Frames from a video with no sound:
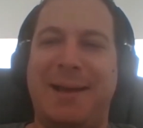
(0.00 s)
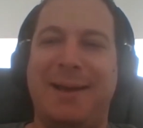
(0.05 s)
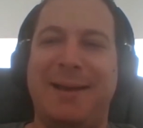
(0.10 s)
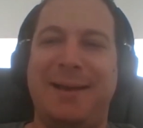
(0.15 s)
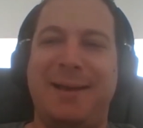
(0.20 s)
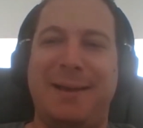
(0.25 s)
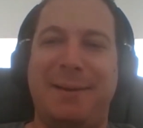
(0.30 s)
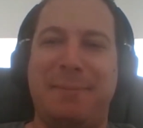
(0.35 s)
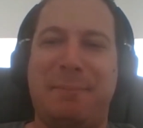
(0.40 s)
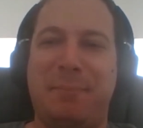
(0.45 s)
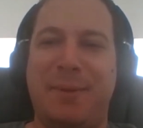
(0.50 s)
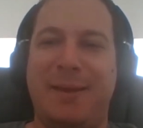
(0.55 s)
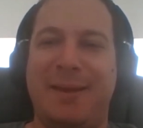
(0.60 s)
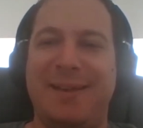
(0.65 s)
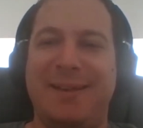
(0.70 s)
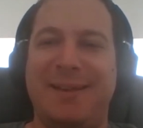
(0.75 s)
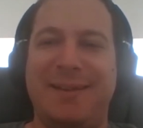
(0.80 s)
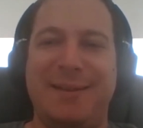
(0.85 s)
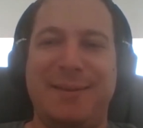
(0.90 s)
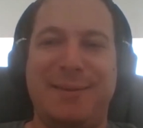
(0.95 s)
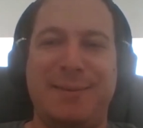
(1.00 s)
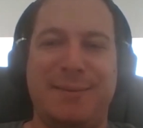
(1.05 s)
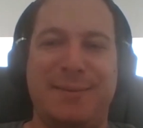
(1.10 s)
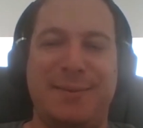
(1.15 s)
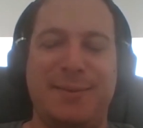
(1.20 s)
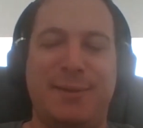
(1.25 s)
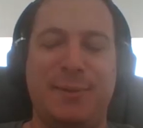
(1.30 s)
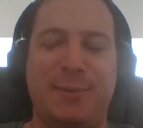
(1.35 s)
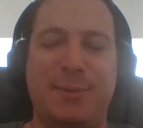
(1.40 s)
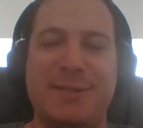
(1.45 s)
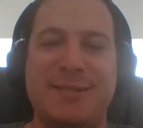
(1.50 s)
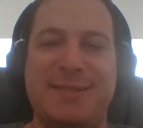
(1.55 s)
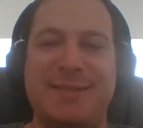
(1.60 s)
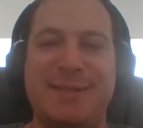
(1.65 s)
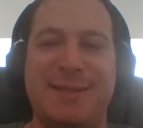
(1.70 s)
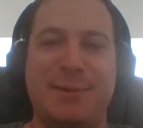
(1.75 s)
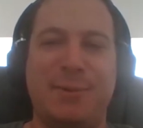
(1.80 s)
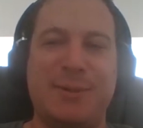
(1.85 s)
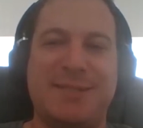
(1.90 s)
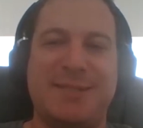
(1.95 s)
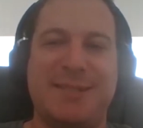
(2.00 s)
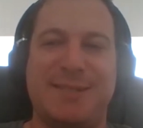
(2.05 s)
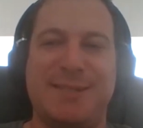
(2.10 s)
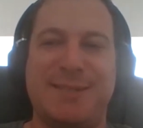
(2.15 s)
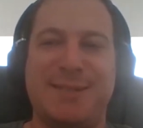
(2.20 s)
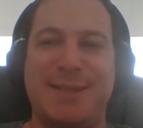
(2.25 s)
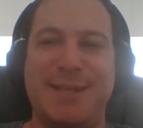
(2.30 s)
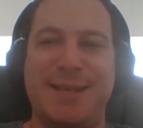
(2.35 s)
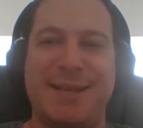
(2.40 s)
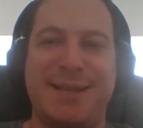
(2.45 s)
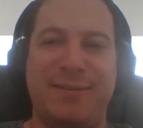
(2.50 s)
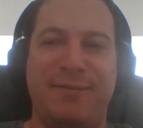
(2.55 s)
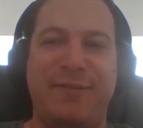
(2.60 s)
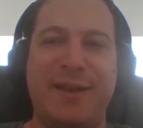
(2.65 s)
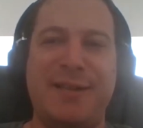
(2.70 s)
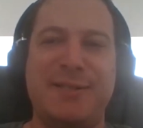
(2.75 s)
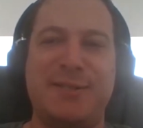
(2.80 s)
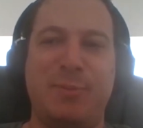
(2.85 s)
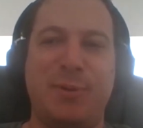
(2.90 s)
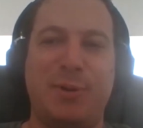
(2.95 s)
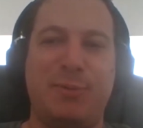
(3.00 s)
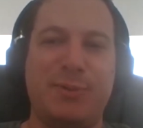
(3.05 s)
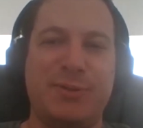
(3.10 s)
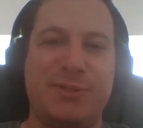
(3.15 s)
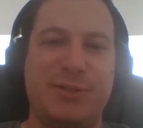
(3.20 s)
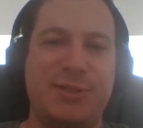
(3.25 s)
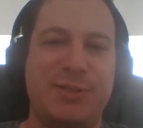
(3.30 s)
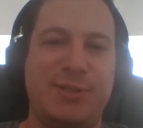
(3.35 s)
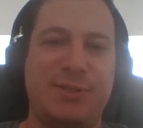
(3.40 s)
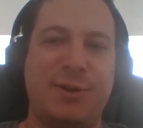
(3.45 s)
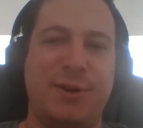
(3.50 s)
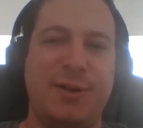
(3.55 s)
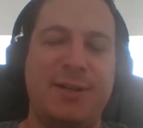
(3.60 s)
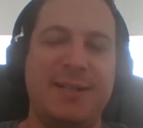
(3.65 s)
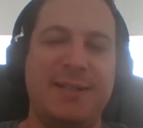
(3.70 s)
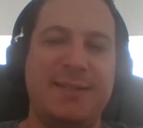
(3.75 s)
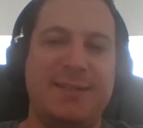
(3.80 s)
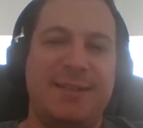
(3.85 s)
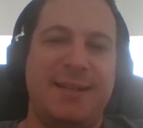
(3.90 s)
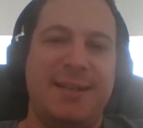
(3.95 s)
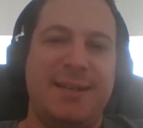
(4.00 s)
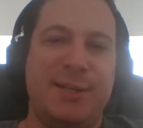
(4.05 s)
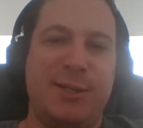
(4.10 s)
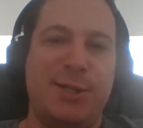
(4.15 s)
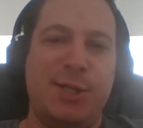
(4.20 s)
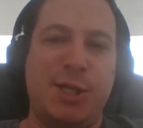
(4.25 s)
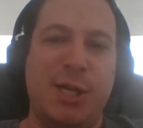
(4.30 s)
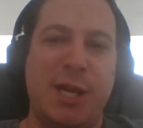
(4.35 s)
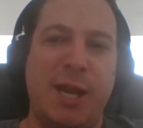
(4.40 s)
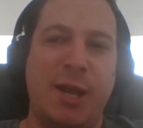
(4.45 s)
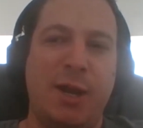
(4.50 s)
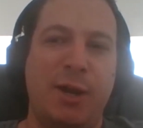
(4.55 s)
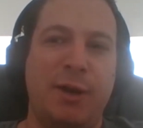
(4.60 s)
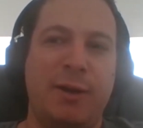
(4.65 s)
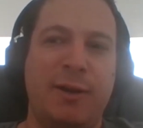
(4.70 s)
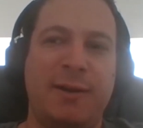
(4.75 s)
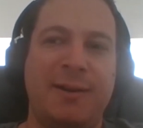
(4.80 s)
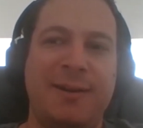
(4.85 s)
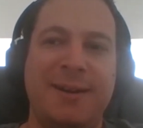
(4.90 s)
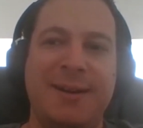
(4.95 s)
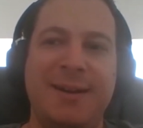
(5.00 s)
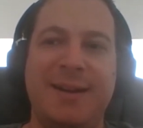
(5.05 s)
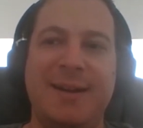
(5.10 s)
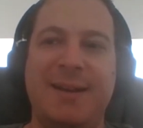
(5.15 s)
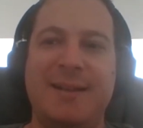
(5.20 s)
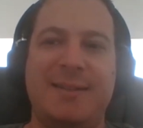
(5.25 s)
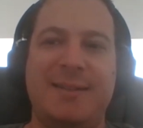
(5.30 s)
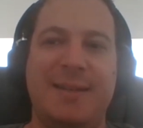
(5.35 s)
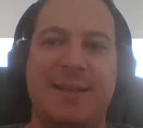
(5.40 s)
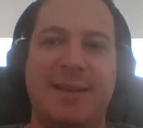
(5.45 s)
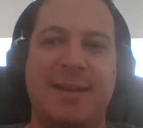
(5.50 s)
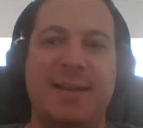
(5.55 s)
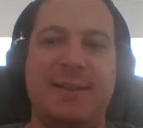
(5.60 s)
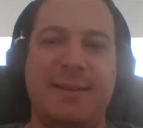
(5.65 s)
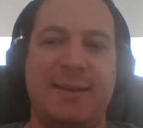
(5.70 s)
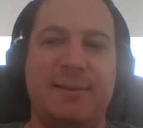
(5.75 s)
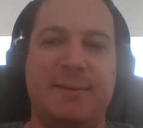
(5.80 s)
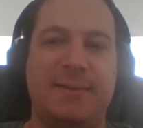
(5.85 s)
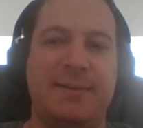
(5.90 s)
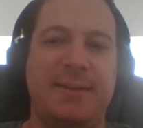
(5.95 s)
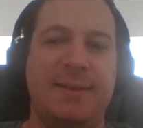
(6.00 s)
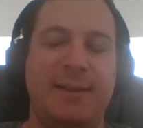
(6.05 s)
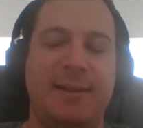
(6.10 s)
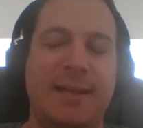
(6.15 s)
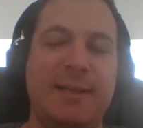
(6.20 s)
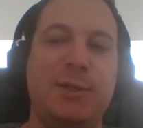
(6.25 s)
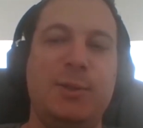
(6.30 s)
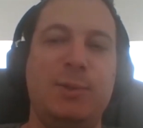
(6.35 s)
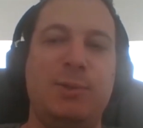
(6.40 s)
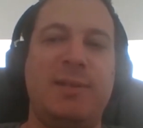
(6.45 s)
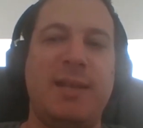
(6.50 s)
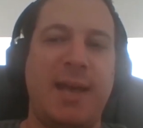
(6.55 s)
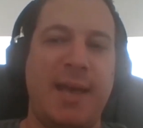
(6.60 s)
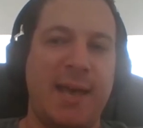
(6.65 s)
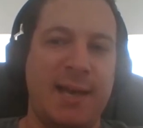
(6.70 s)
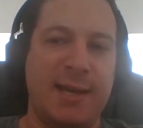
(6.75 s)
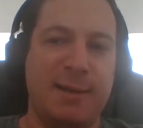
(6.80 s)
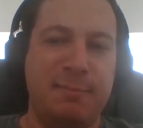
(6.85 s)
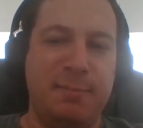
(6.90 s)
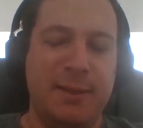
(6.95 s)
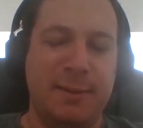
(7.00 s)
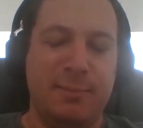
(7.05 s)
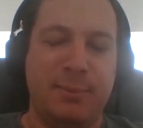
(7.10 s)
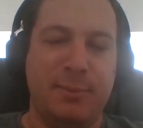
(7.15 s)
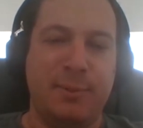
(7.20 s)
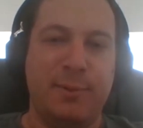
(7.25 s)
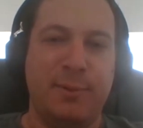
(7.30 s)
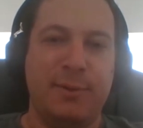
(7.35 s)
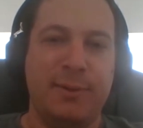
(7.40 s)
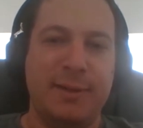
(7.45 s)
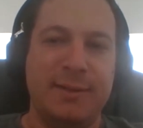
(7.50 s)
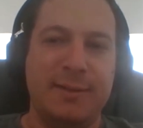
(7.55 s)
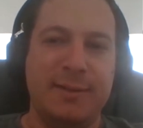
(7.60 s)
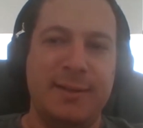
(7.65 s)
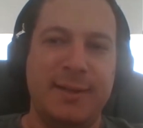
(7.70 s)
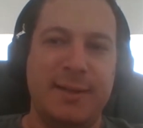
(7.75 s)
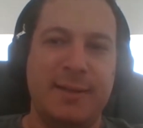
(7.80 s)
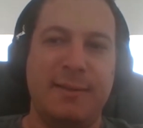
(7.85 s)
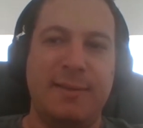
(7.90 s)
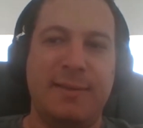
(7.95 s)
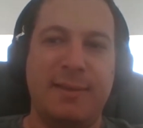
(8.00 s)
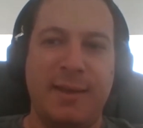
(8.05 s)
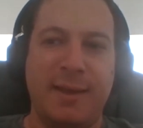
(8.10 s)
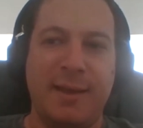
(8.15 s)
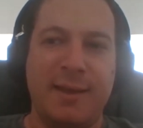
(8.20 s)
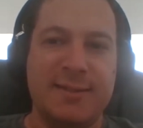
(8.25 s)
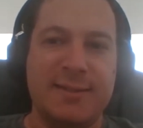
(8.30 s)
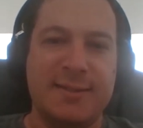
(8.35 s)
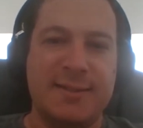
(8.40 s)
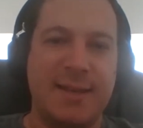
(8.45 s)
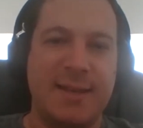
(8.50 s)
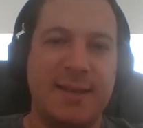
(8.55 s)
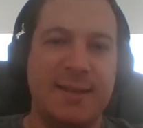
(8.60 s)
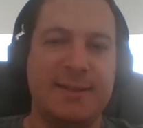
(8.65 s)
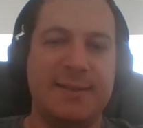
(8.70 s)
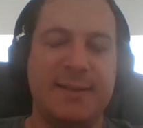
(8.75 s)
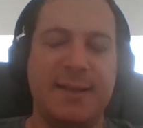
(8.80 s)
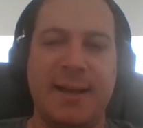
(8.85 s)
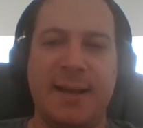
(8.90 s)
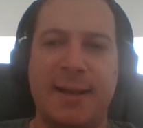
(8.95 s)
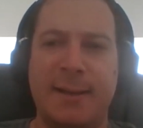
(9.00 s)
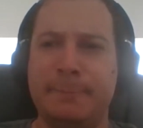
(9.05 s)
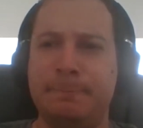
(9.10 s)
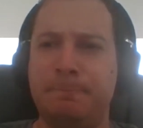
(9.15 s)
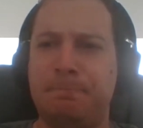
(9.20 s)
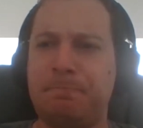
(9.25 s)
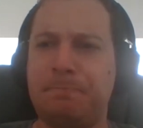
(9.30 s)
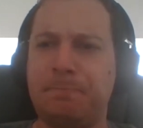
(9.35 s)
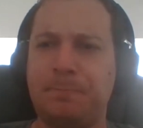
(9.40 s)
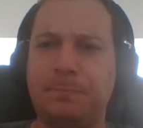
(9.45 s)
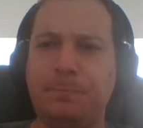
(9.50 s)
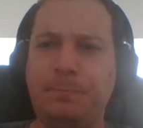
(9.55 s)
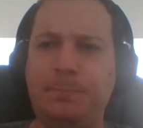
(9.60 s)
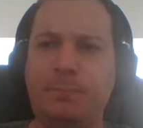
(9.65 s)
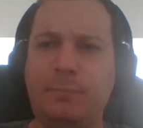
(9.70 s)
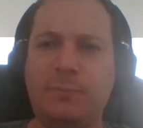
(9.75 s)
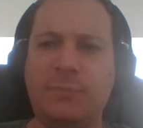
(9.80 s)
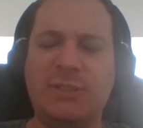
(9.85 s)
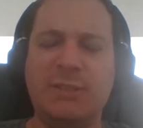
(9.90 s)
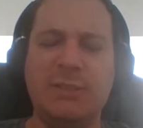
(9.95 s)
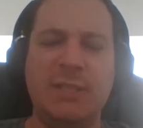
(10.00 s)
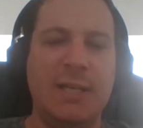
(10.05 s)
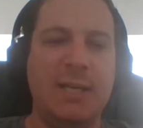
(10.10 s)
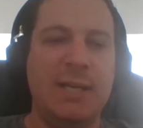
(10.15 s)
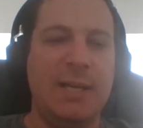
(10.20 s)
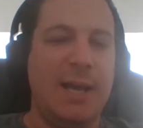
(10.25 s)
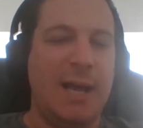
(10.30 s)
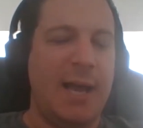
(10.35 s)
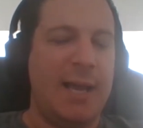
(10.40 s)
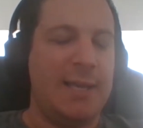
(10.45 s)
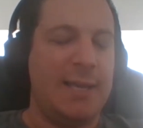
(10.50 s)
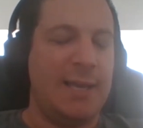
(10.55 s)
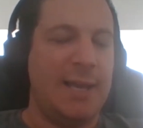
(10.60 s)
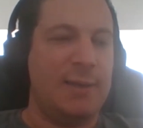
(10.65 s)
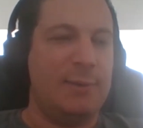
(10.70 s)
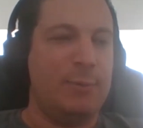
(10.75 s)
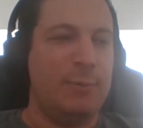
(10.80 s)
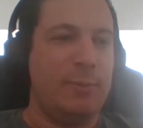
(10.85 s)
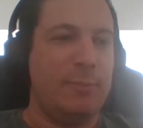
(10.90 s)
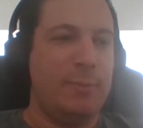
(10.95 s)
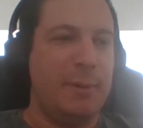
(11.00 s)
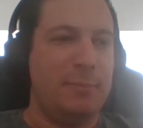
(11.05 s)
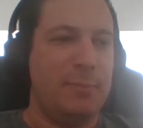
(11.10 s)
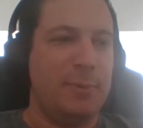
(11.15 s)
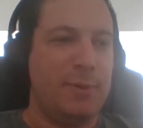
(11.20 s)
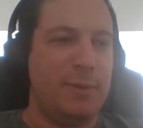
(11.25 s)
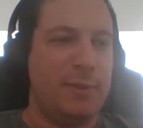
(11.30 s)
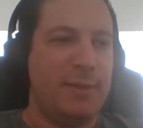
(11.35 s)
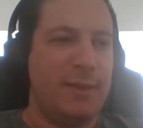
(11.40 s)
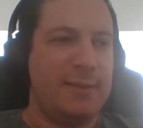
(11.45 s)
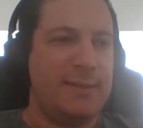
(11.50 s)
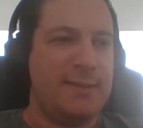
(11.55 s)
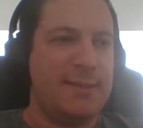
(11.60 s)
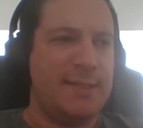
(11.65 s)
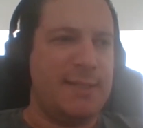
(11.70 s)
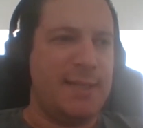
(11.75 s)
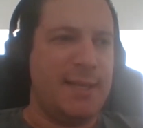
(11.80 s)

Uh, there was there was this thing facebook was just starting to share to to, to let you tag people in in things and um, I, I remember that